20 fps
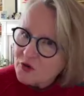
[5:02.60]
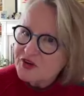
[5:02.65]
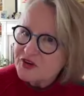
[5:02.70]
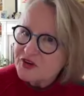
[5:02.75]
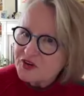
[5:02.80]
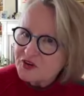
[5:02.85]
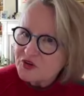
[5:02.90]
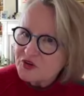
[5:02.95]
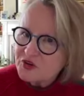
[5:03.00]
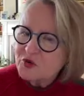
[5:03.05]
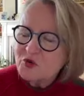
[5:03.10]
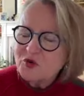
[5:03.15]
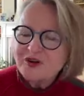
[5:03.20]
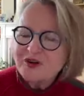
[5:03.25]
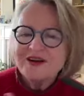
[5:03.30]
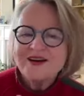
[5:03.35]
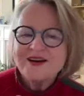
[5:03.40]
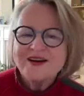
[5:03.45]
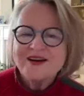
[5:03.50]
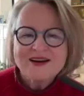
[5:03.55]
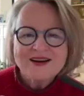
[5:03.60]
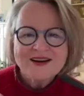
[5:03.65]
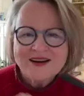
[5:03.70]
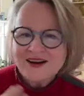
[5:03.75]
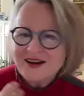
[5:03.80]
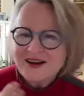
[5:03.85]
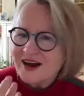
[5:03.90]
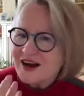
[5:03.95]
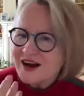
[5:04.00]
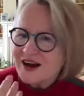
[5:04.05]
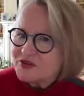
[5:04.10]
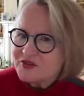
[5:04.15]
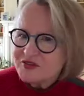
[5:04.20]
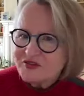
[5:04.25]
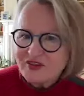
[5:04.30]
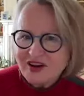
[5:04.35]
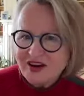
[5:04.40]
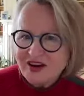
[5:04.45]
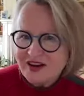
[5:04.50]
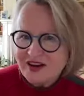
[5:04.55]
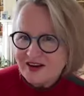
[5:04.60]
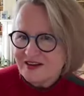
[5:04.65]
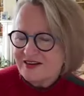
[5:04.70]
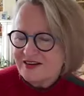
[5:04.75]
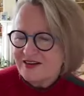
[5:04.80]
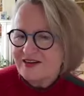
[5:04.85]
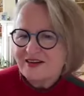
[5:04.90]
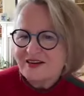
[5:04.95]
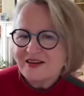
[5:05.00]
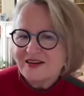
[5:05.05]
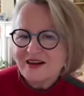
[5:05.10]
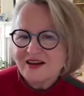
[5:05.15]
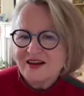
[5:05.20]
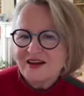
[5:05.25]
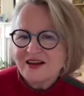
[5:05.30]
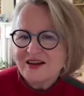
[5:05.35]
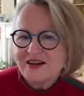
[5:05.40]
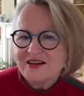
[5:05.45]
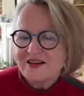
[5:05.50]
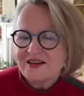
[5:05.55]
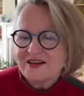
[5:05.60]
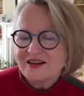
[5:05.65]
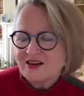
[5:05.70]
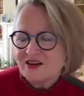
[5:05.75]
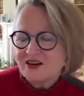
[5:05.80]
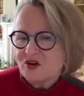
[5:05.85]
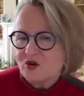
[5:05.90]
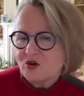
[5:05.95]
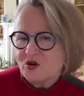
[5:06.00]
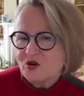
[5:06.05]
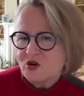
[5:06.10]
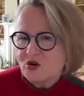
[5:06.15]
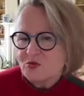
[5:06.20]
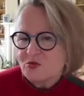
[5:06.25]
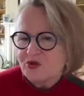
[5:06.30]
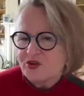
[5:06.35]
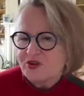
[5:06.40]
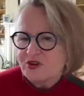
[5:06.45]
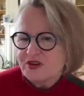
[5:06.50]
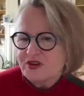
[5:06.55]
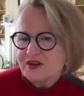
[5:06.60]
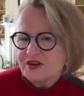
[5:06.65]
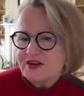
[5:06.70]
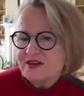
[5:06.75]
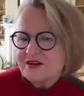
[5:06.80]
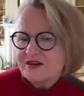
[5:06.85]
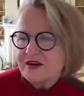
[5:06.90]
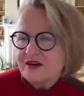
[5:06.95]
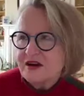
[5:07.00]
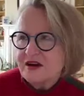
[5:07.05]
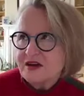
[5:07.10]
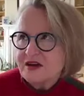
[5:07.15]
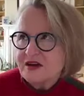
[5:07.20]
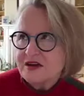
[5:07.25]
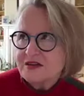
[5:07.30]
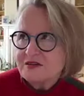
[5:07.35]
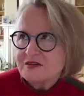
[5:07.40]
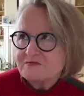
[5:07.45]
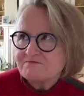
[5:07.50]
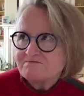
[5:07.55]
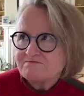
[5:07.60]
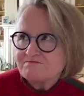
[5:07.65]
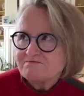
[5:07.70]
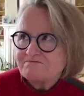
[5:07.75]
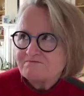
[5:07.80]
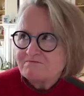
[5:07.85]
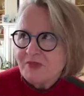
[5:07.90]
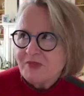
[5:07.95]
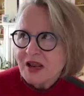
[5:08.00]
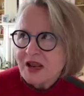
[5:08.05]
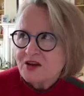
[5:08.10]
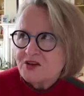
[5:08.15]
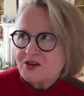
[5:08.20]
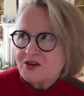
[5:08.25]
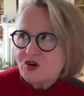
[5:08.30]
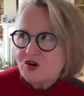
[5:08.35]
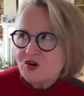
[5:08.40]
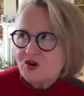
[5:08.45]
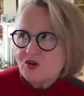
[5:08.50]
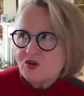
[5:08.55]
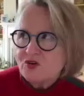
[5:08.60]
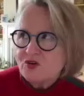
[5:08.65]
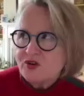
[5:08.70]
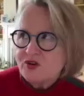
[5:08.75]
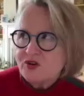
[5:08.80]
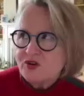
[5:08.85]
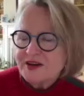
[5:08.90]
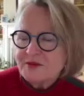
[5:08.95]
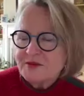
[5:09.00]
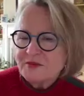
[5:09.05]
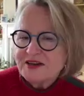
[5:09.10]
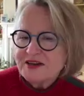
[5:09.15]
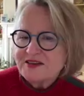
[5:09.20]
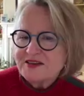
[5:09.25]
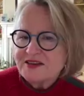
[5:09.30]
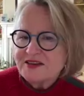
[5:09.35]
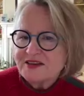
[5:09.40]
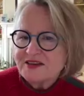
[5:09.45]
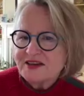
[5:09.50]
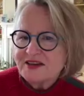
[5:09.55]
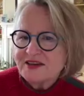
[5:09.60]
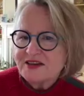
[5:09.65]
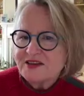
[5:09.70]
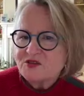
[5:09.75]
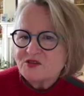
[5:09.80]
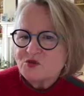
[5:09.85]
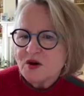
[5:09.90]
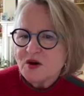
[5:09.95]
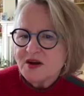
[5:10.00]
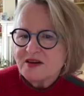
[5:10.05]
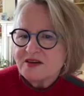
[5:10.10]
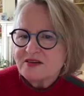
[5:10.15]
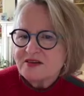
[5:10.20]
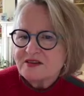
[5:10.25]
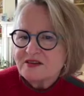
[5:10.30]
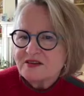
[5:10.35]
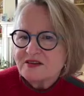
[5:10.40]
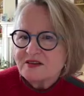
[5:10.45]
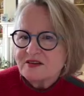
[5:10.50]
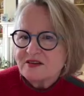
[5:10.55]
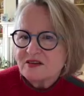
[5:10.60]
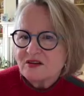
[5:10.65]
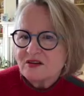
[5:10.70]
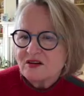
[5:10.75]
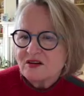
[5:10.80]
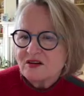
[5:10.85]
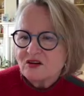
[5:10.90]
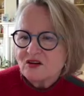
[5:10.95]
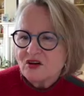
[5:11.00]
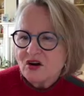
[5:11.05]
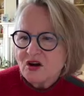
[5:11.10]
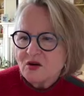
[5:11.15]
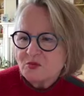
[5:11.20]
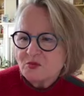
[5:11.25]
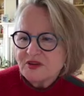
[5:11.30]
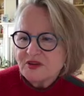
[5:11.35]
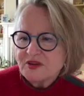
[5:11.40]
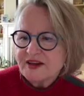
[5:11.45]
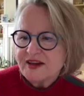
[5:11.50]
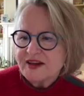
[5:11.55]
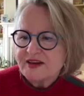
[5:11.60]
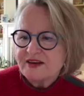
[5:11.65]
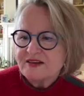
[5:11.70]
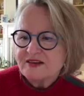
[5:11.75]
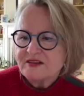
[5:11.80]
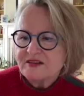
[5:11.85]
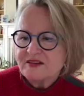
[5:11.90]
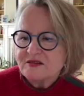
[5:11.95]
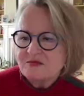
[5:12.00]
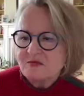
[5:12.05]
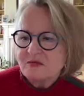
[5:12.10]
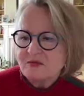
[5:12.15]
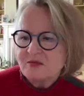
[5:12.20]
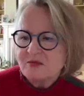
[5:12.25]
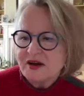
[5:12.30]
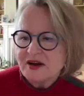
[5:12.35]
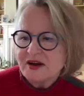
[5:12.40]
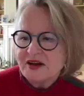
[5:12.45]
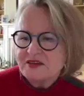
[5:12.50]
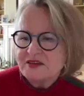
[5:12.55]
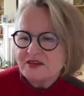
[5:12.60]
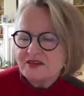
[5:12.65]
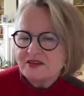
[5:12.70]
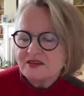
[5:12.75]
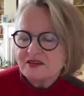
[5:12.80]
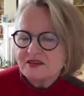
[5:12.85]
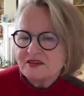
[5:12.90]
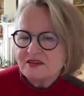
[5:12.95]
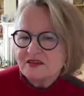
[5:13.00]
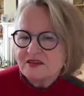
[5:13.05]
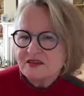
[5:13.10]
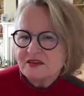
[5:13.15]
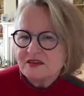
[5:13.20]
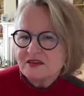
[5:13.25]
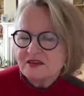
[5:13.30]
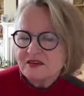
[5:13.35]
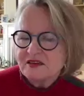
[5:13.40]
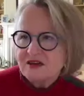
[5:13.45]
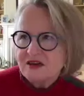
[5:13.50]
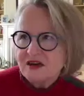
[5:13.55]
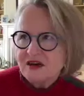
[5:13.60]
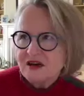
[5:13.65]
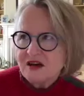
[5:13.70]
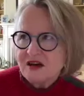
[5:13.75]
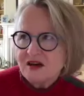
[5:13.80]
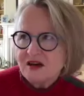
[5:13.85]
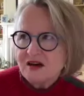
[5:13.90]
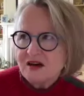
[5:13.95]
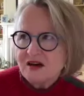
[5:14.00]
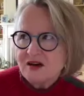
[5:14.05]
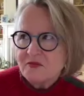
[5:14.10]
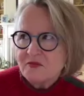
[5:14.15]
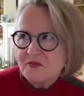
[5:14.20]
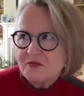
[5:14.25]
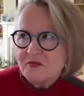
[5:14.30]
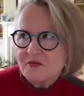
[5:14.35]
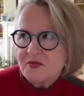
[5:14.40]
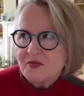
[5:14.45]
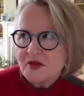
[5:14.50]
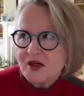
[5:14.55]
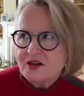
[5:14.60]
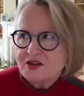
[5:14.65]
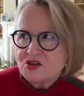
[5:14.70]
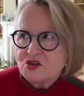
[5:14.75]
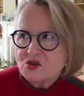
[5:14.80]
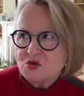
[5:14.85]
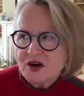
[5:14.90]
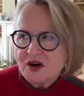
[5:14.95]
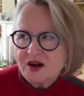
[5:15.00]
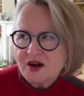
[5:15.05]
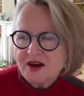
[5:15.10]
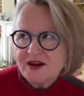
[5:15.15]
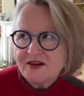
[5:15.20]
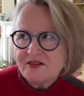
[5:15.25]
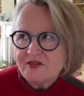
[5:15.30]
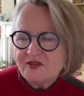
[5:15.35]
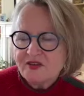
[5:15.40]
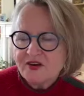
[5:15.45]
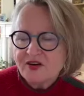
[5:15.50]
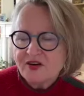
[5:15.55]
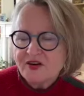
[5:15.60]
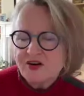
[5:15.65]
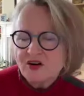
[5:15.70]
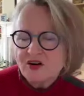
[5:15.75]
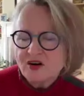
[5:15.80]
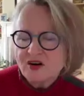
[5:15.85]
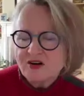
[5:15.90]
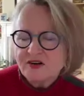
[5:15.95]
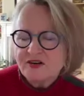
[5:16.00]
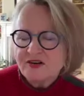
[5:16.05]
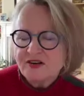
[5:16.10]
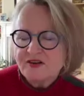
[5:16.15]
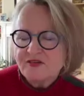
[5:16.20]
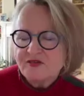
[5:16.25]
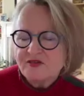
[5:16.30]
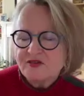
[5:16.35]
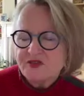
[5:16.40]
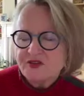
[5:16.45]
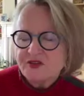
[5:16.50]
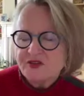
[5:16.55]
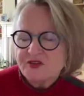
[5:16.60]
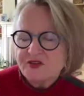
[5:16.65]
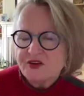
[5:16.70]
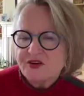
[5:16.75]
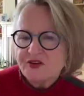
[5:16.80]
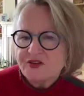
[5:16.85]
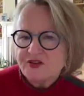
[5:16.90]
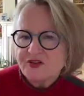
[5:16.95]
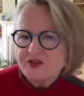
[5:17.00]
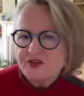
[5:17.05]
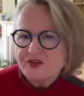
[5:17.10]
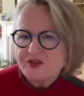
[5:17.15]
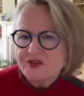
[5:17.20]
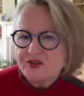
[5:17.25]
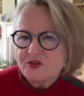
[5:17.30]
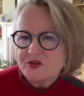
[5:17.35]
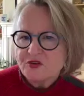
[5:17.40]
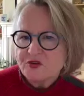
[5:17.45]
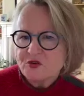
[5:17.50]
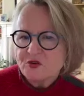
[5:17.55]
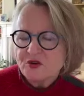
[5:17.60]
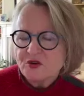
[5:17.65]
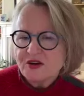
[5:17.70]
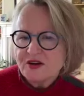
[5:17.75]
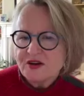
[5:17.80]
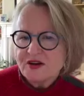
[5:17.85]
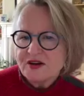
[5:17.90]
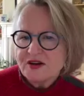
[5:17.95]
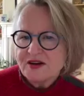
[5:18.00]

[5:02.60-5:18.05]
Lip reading: are you? I was fine. and then go home early. So getting my sea legs was complicated, but I tried very hard in that first year to